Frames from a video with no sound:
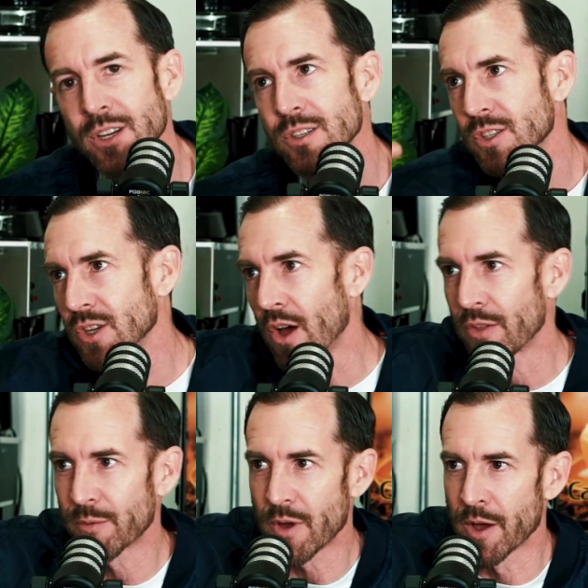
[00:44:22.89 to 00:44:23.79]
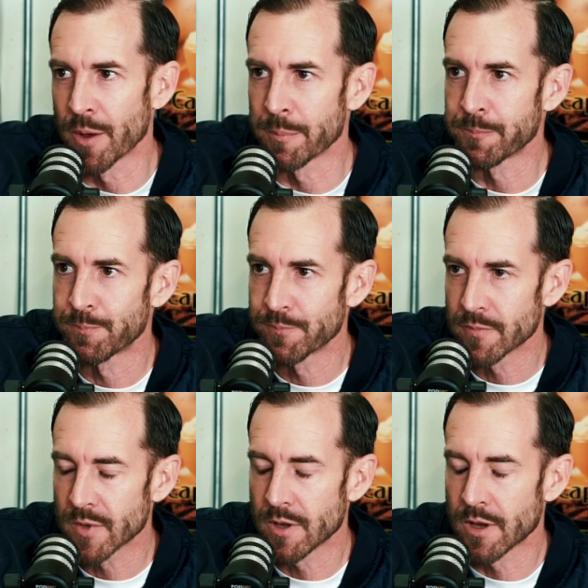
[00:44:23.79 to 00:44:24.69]
saw
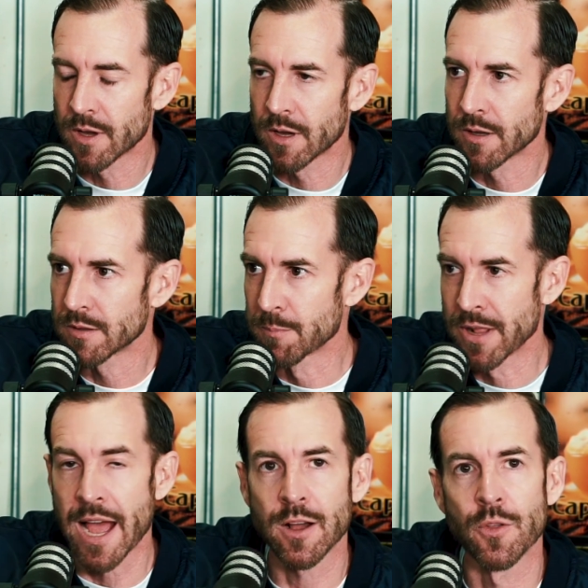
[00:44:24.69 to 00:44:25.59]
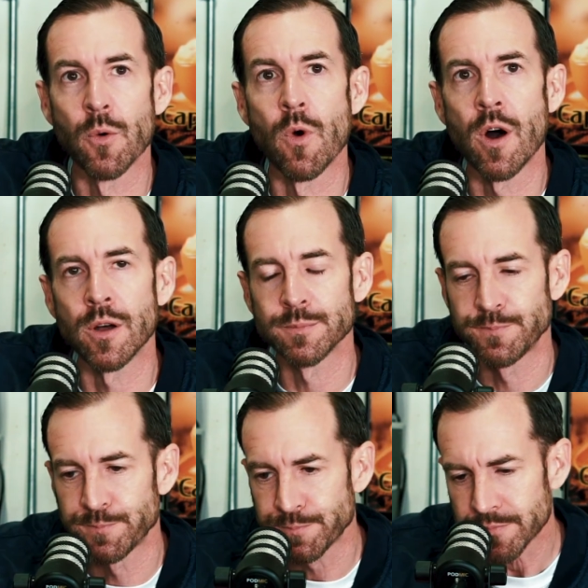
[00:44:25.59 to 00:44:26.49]
the plaque on the
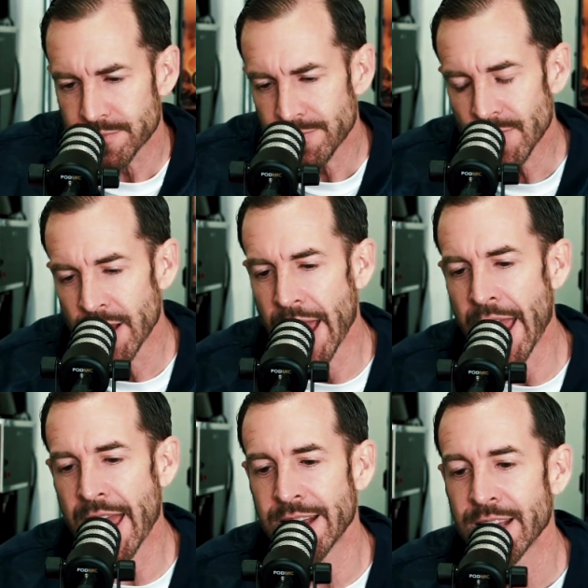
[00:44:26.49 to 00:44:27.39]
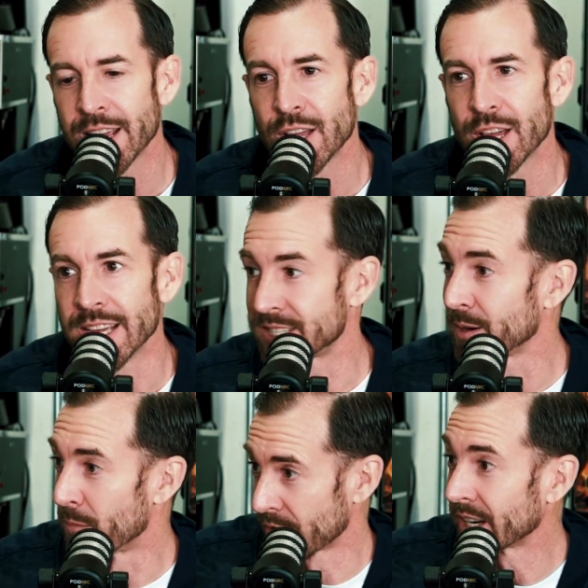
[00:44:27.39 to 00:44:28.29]
wall, and it
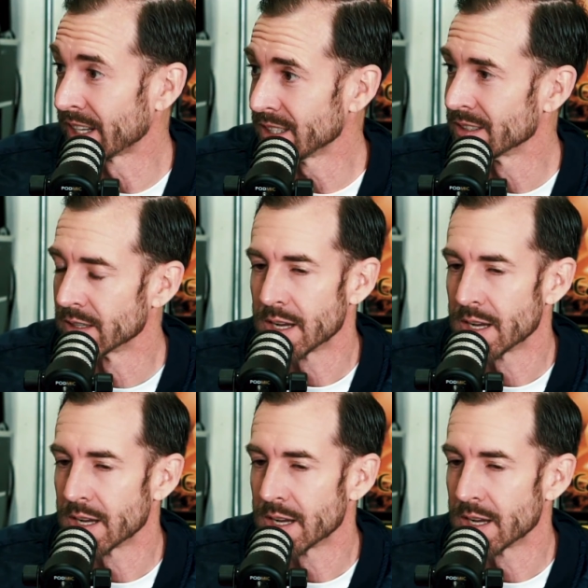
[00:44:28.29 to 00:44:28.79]
said marketing.